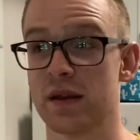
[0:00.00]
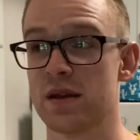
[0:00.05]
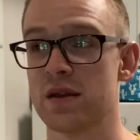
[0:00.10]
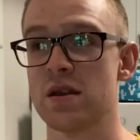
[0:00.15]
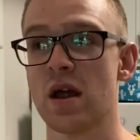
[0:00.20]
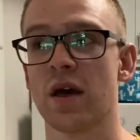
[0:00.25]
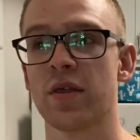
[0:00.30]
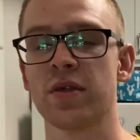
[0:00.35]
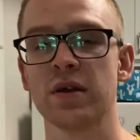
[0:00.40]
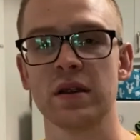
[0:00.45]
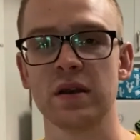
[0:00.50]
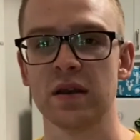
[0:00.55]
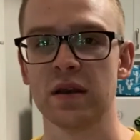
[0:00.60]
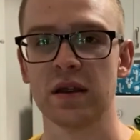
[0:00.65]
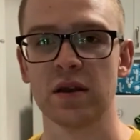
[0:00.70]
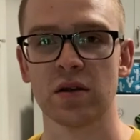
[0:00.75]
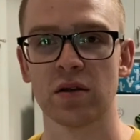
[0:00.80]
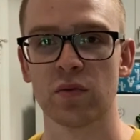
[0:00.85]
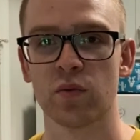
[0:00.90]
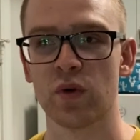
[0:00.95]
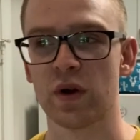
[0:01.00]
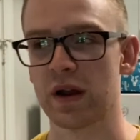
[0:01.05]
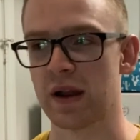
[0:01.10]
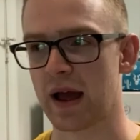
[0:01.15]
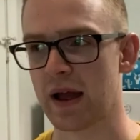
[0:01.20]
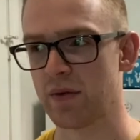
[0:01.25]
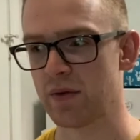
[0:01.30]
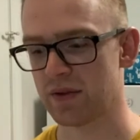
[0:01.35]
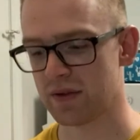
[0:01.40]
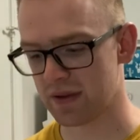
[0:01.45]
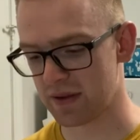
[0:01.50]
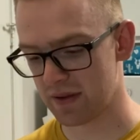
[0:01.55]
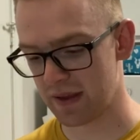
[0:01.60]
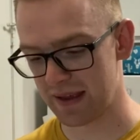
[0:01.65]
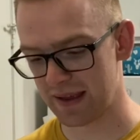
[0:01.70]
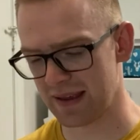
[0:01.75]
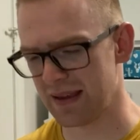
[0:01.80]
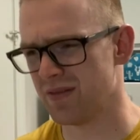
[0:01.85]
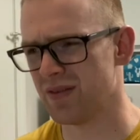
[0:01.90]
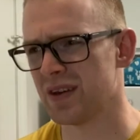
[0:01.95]
nothing near what I
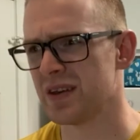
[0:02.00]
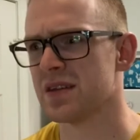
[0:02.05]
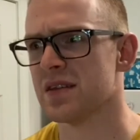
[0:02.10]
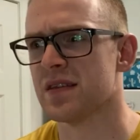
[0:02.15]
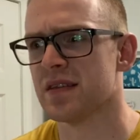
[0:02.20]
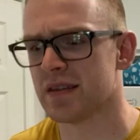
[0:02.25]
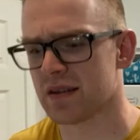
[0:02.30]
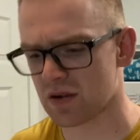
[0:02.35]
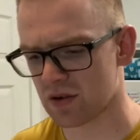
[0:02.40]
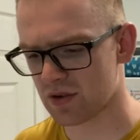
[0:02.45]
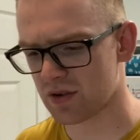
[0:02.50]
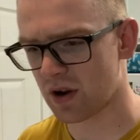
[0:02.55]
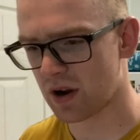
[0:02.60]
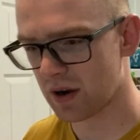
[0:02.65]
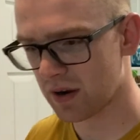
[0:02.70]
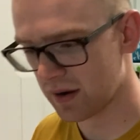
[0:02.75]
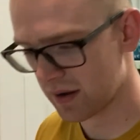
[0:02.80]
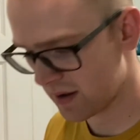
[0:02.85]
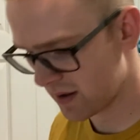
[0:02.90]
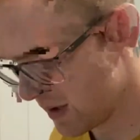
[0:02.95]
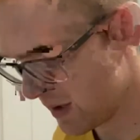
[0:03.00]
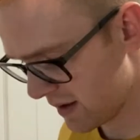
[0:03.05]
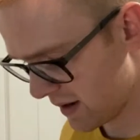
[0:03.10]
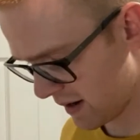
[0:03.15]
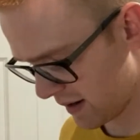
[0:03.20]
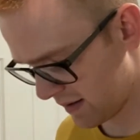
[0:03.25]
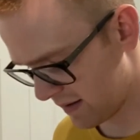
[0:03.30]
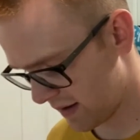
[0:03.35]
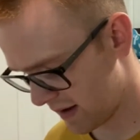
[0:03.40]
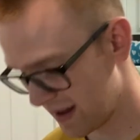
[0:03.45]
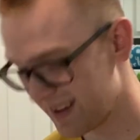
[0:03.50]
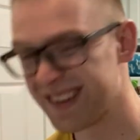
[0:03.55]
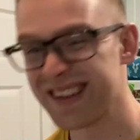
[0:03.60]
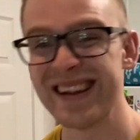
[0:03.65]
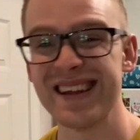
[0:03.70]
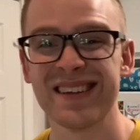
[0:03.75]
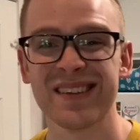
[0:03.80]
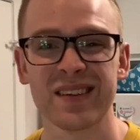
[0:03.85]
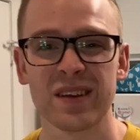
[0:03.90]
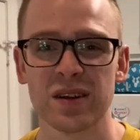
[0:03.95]
would even consider tart. And it's
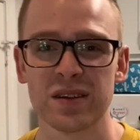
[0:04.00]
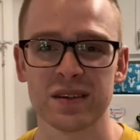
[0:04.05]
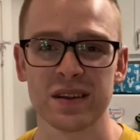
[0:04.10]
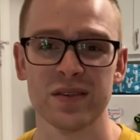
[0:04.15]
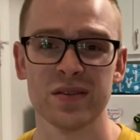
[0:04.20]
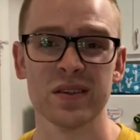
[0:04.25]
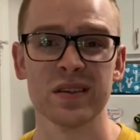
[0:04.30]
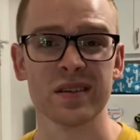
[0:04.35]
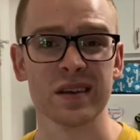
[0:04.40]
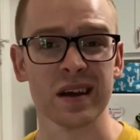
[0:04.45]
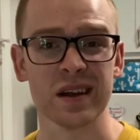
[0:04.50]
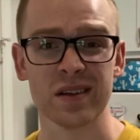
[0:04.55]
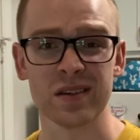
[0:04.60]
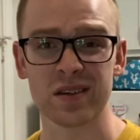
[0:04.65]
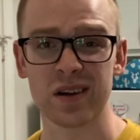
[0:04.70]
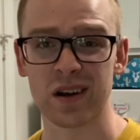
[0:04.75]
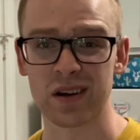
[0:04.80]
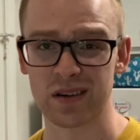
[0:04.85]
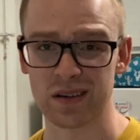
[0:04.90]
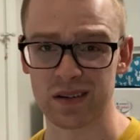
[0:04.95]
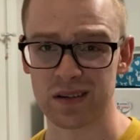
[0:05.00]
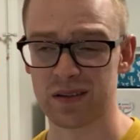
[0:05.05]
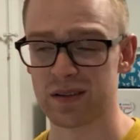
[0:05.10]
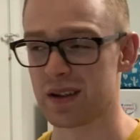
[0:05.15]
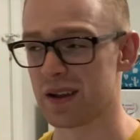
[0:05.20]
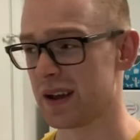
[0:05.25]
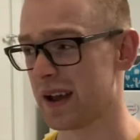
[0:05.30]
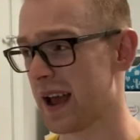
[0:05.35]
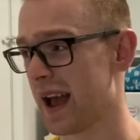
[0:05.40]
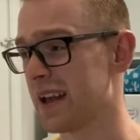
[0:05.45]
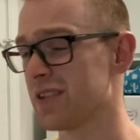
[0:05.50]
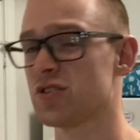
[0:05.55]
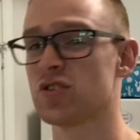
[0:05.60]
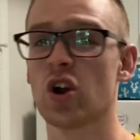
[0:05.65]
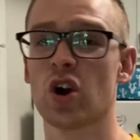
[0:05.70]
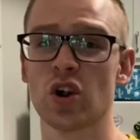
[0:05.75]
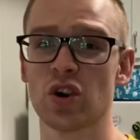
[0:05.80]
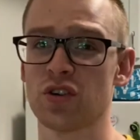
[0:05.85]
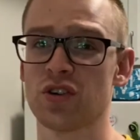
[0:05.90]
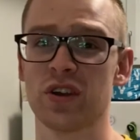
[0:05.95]
an insult to even say it's tart. It has
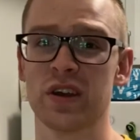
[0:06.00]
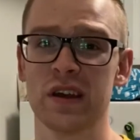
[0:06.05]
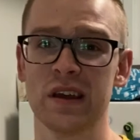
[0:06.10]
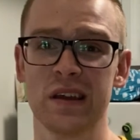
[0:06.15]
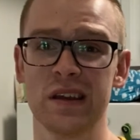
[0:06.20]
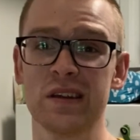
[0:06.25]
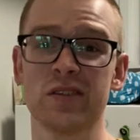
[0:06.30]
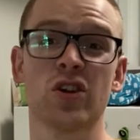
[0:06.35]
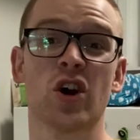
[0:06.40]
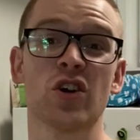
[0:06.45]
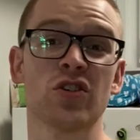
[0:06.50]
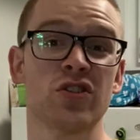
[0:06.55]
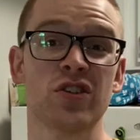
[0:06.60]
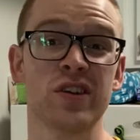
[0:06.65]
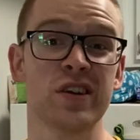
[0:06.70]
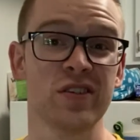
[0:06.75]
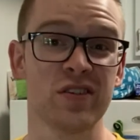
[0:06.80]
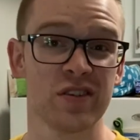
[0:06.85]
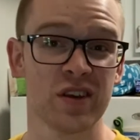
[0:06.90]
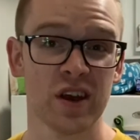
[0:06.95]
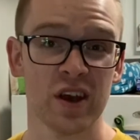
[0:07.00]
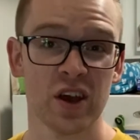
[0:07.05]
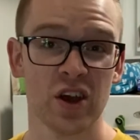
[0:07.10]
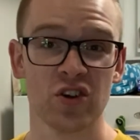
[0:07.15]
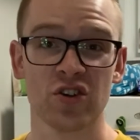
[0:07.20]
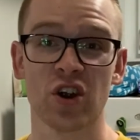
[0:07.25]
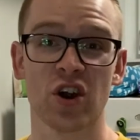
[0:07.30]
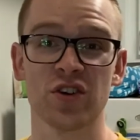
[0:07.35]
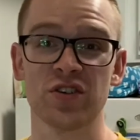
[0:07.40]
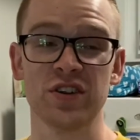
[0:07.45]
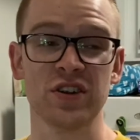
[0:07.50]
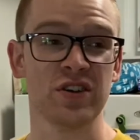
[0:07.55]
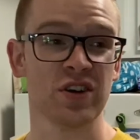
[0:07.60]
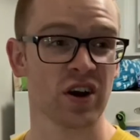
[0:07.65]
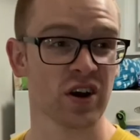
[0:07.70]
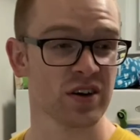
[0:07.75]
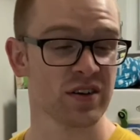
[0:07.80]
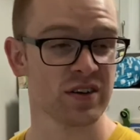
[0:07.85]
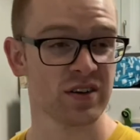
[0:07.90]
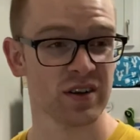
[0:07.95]
tartness, tarty
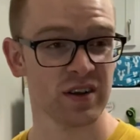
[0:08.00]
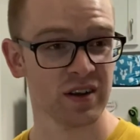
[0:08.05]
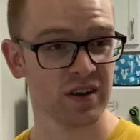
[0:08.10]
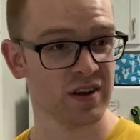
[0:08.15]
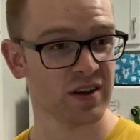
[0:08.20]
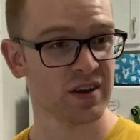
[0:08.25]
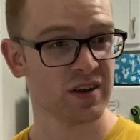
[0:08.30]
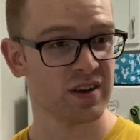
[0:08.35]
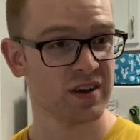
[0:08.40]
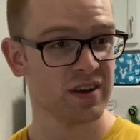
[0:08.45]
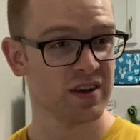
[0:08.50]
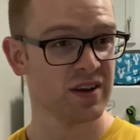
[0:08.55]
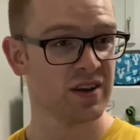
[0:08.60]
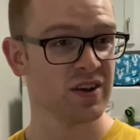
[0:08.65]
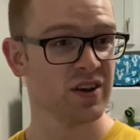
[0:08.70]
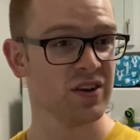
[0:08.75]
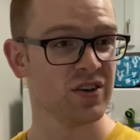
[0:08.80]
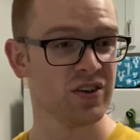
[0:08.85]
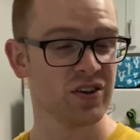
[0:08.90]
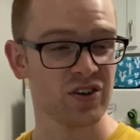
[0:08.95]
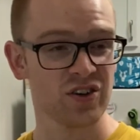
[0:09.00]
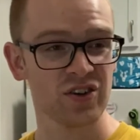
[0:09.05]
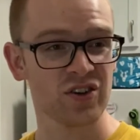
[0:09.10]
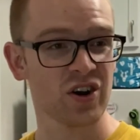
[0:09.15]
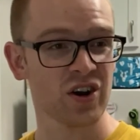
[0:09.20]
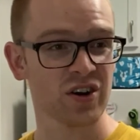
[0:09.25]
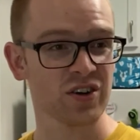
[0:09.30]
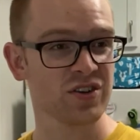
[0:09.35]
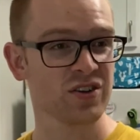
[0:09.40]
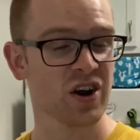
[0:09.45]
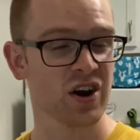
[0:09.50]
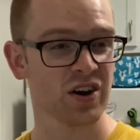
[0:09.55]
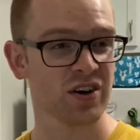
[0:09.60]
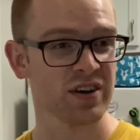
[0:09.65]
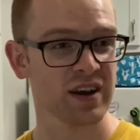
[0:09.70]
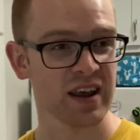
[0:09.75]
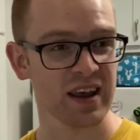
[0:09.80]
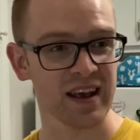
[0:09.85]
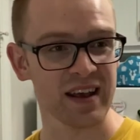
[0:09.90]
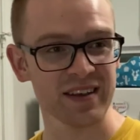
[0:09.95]
tart,
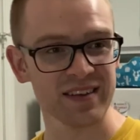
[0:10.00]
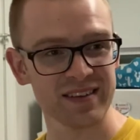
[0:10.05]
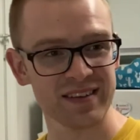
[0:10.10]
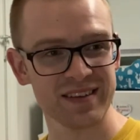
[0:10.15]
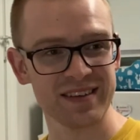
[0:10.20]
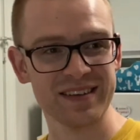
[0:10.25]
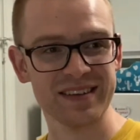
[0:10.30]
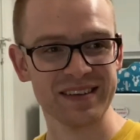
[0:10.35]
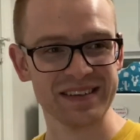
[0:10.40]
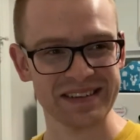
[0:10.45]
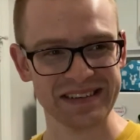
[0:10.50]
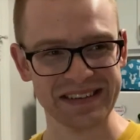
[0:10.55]
tartness.